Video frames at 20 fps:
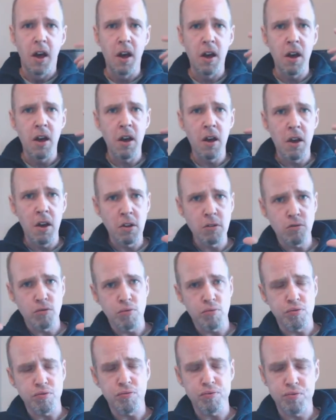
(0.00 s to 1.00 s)
Uh,
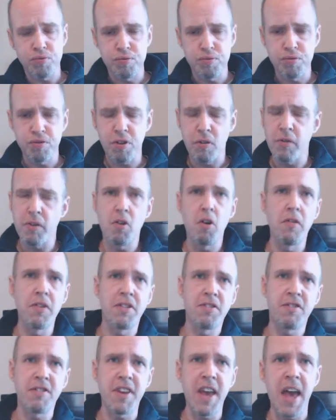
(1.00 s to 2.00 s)
so we
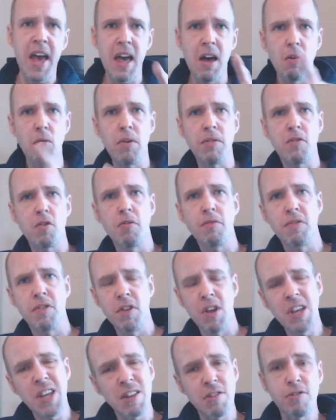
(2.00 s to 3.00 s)
covered scale, we've covered
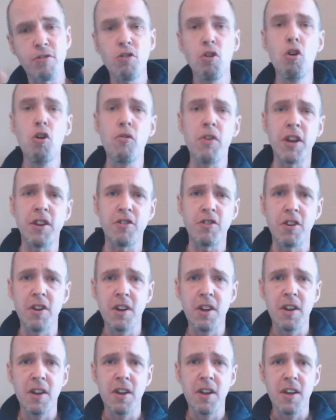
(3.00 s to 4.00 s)
eh, storage.
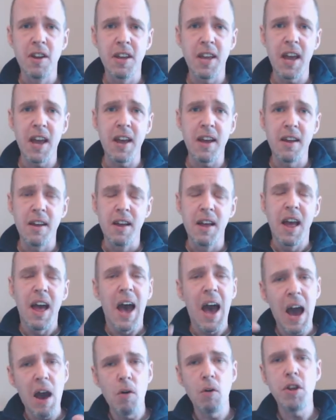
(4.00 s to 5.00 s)
Yeah.
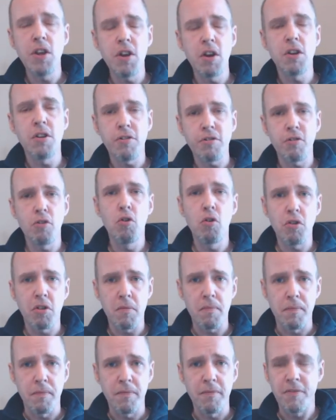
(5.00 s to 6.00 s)
How are you going to store
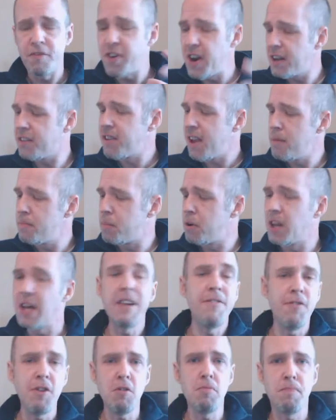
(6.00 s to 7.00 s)
them? For example,
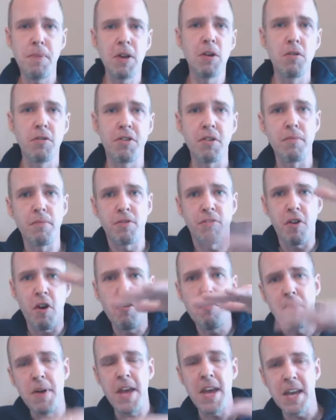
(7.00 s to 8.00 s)
if you build them
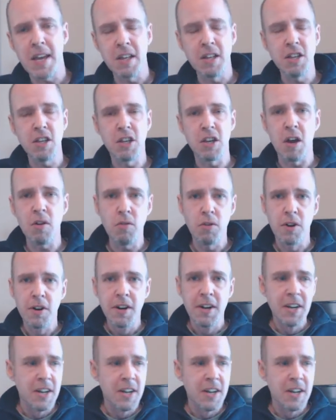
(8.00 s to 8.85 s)
so big and you know,